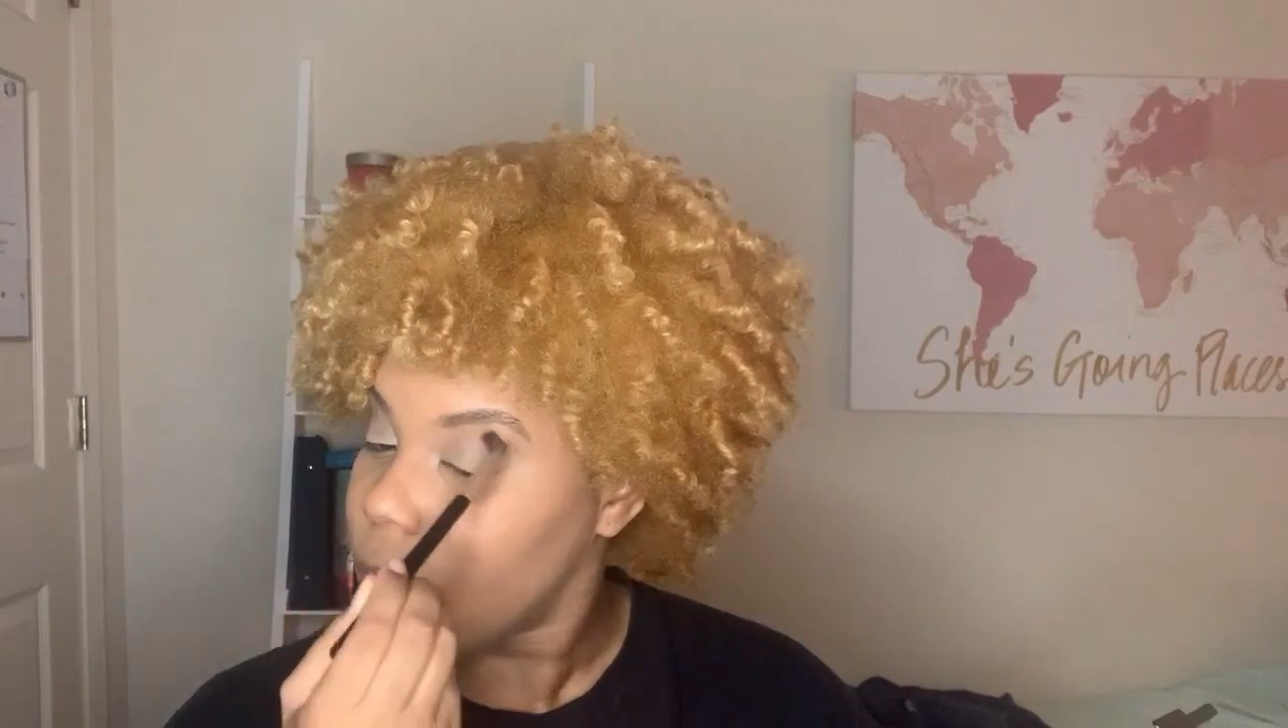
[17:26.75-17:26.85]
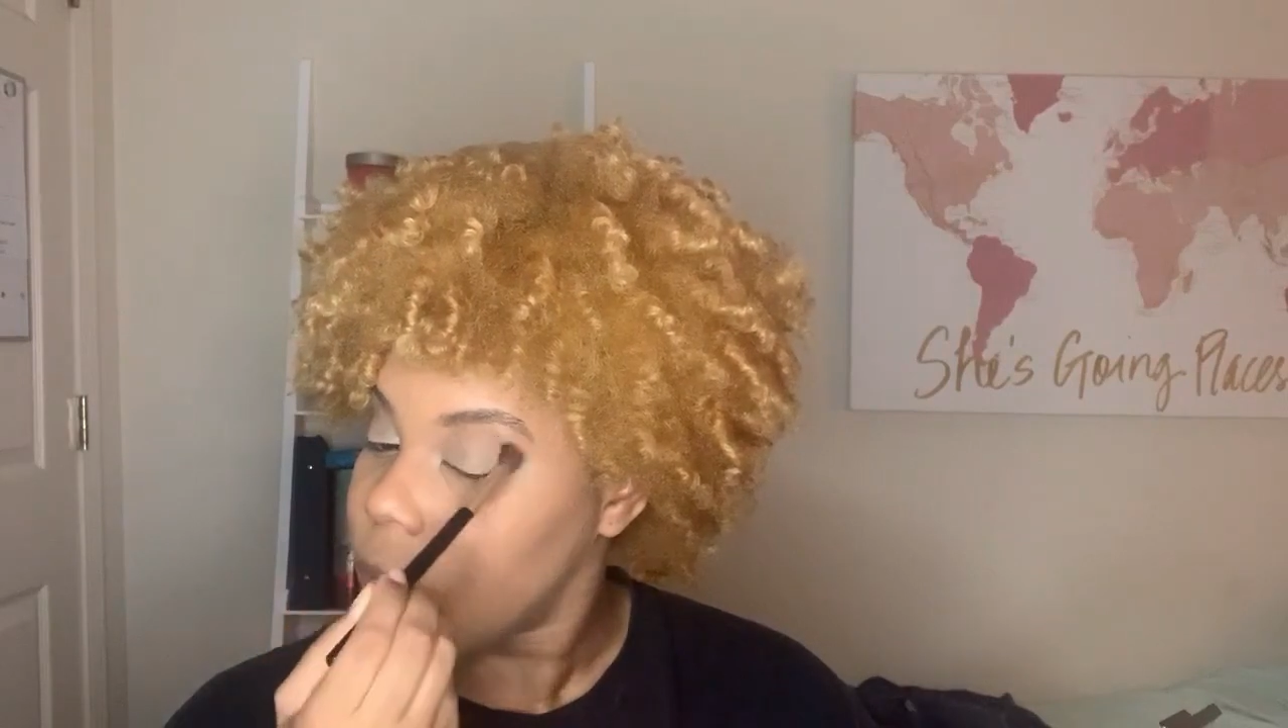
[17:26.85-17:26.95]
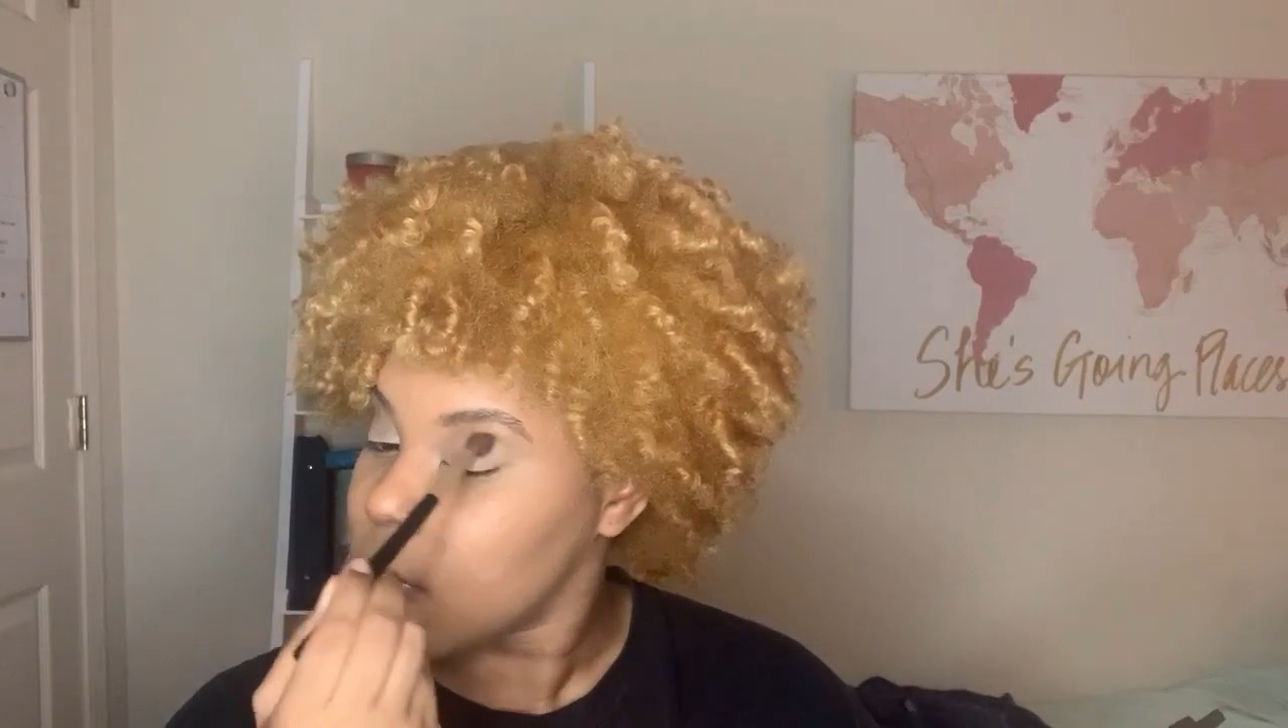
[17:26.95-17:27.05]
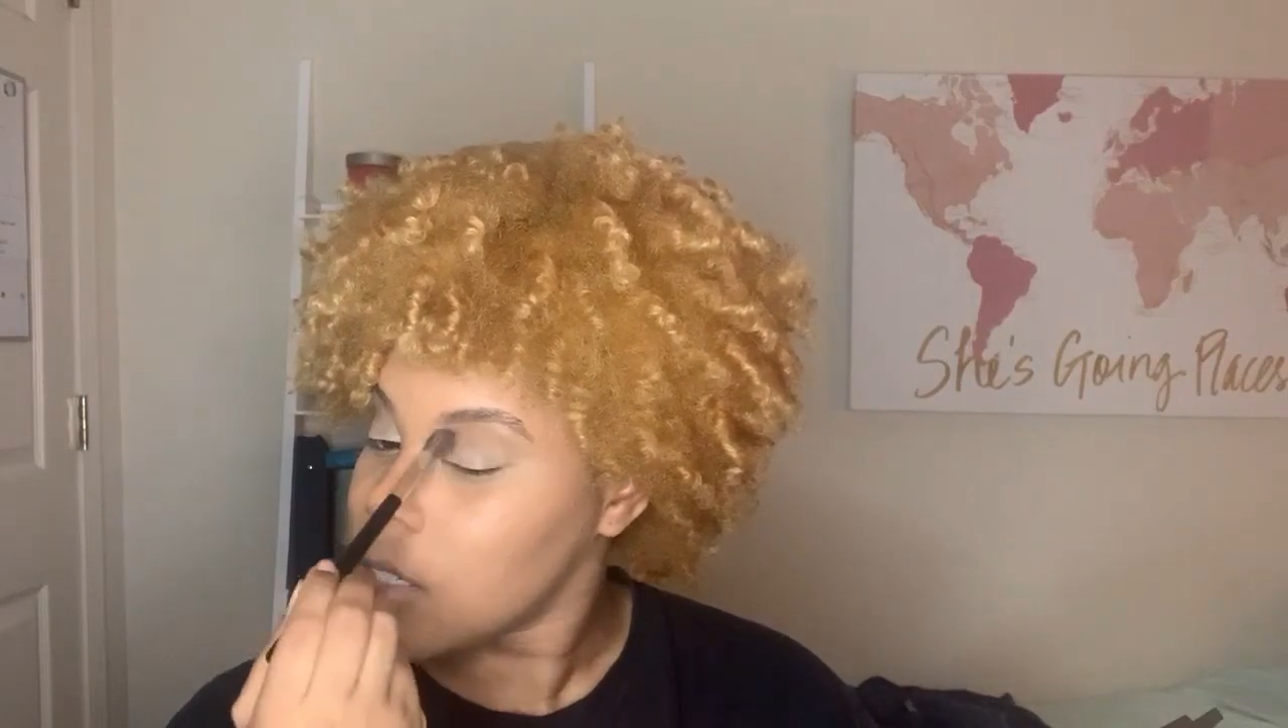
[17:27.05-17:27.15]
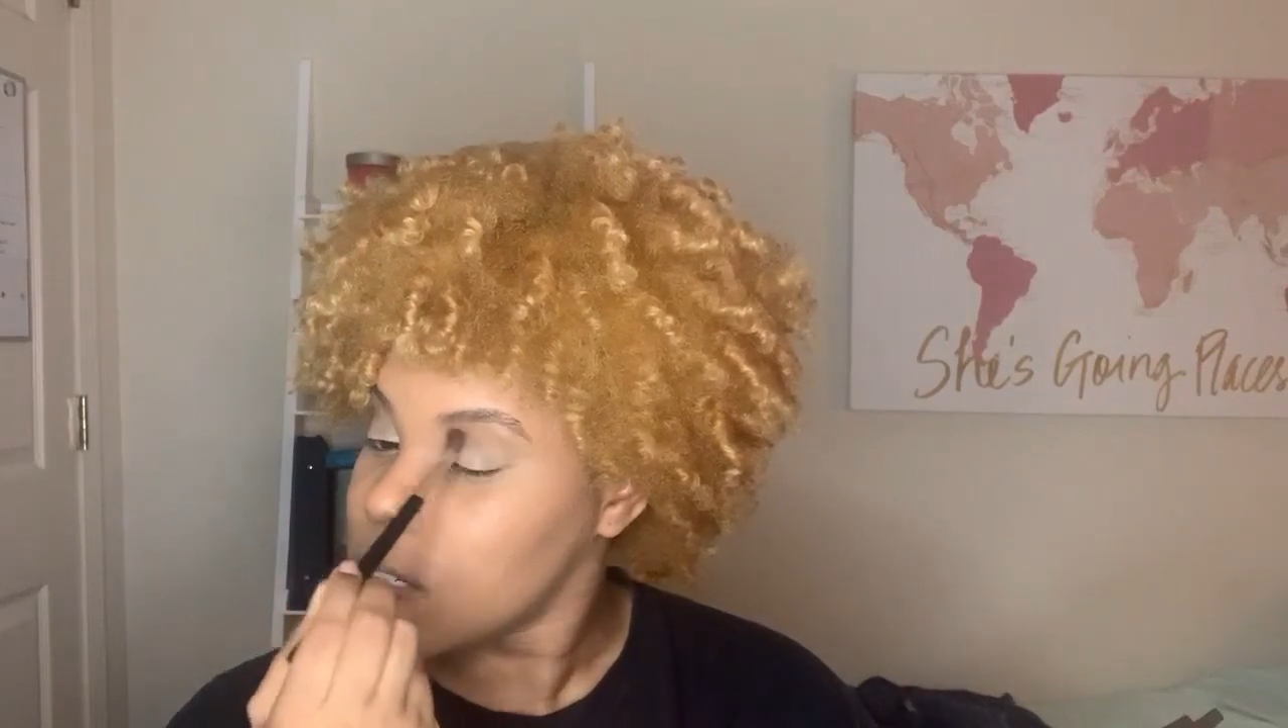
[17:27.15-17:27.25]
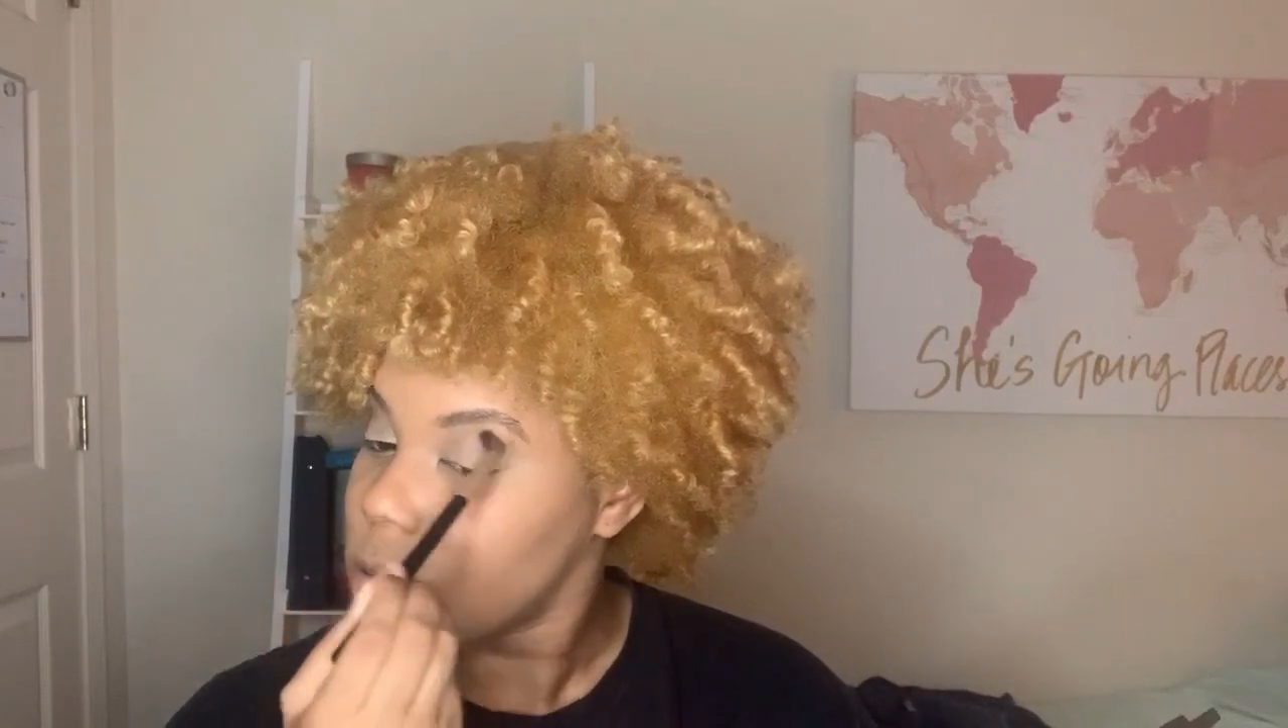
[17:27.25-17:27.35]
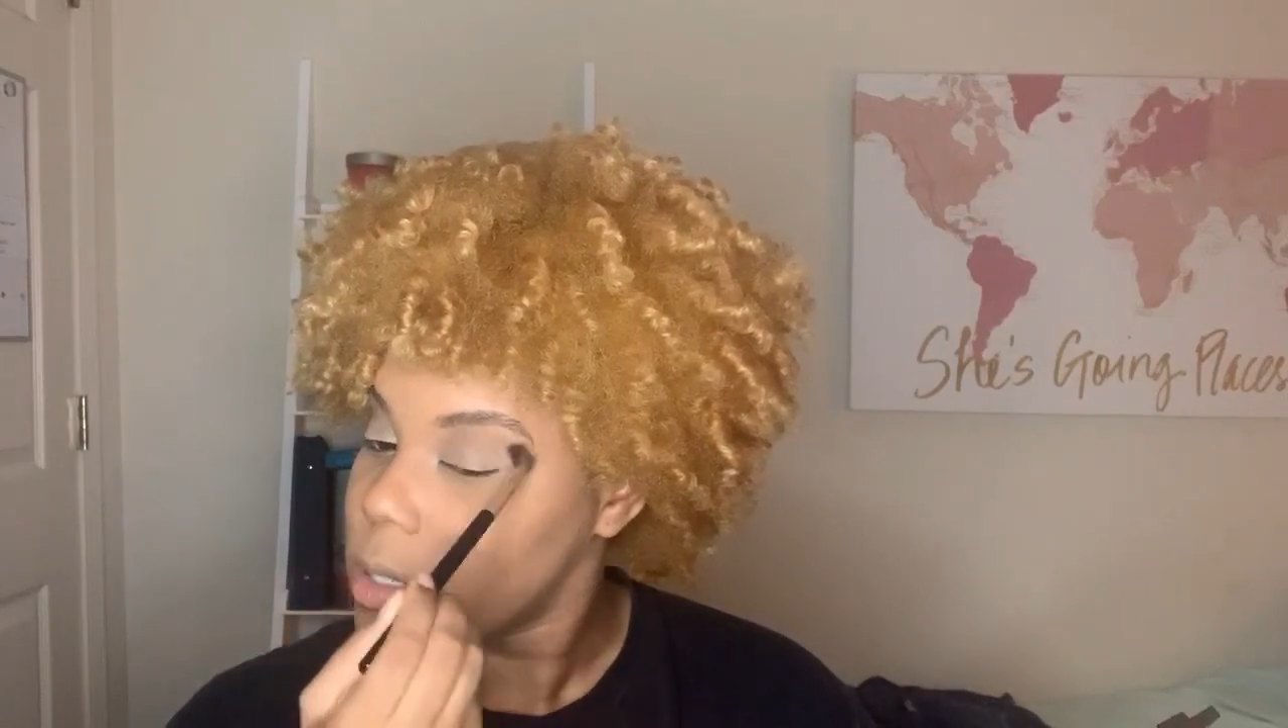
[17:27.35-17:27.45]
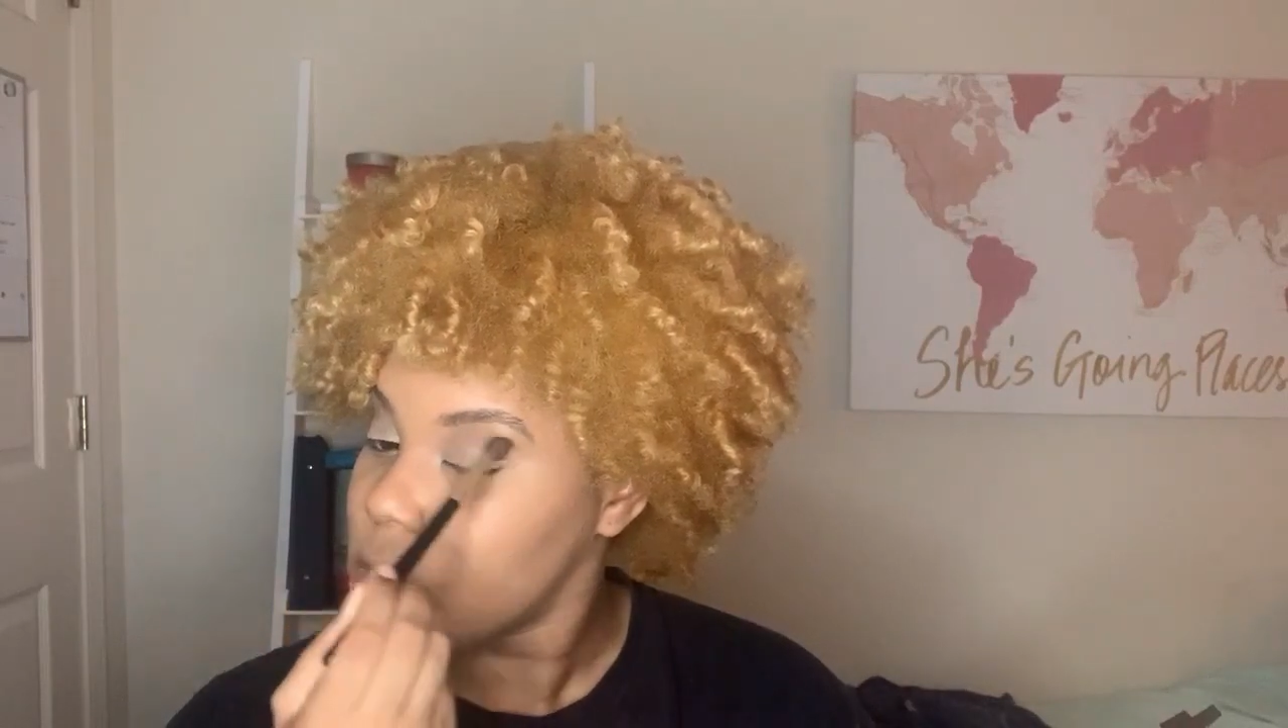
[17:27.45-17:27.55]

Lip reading: eyeshadow